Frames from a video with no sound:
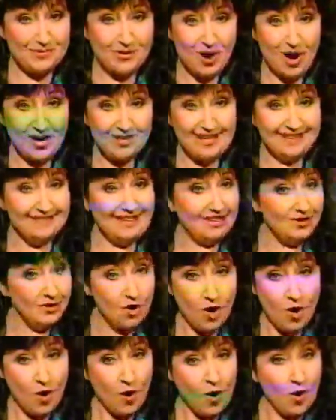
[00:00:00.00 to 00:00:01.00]
product that
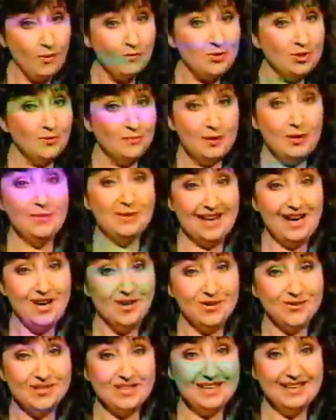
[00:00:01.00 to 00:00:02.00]
no home should be
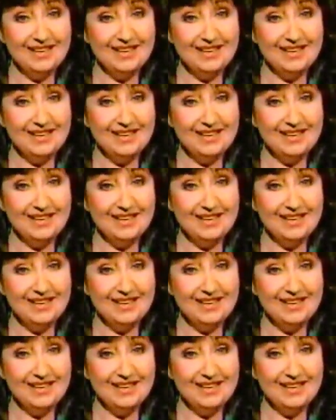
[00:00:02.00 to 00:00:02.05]
without.